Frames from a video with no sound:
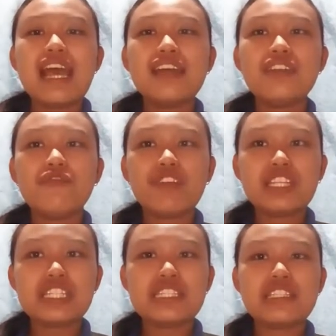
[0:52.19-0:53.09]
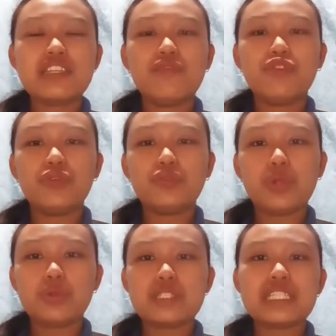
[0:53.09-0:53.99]
and efficiency of
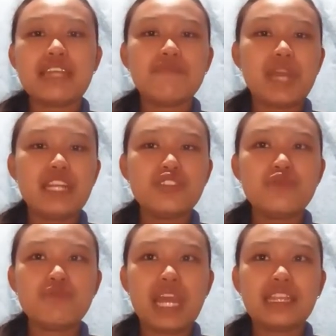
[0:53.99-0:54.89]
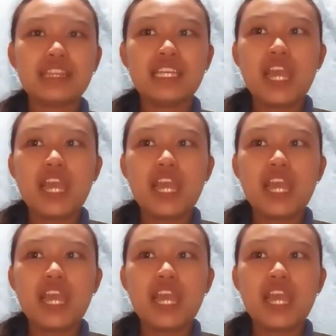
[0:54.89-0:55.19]
controls and management